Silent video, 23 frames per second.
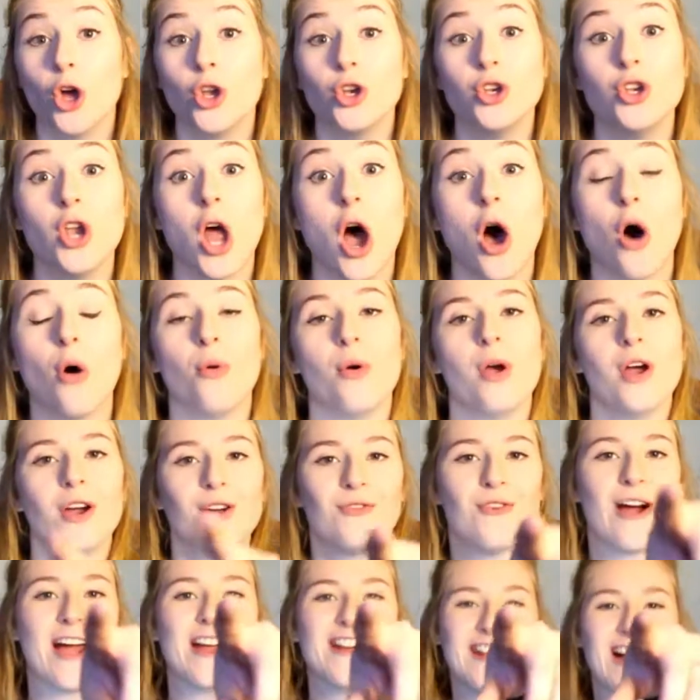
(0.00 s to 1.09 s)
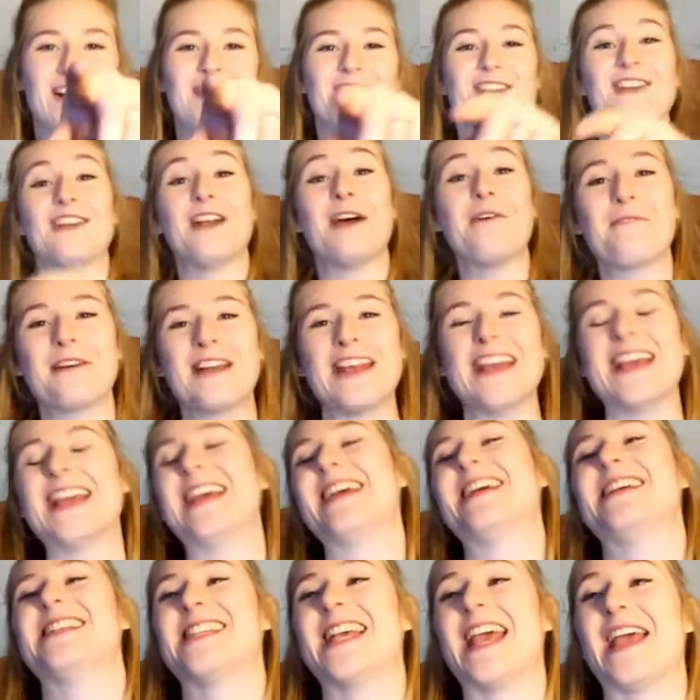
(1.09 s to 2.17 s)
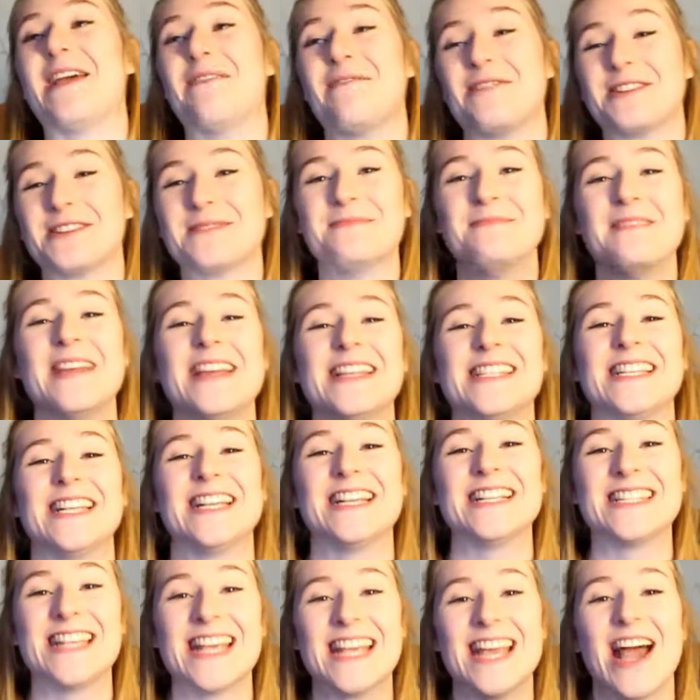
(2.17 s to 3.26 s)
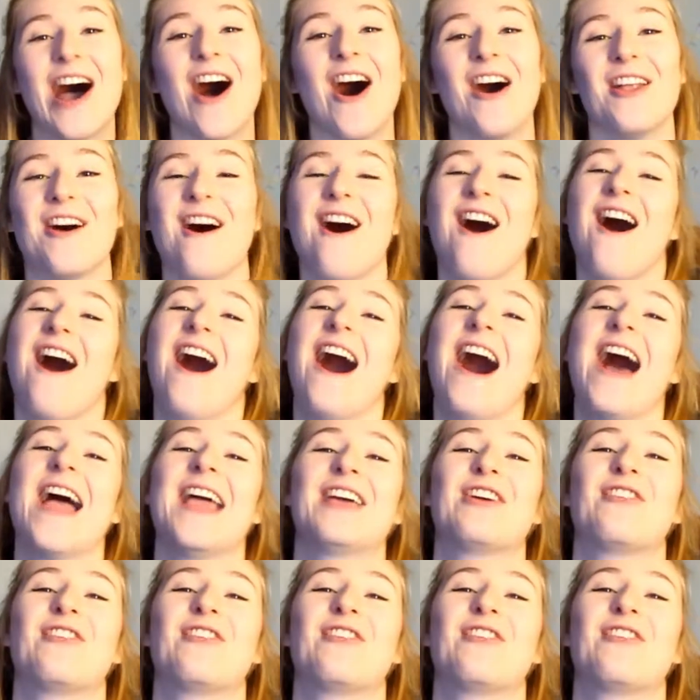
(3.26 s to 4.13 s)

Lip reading: No, right, no, you know what it is? It was meeting Tiana. I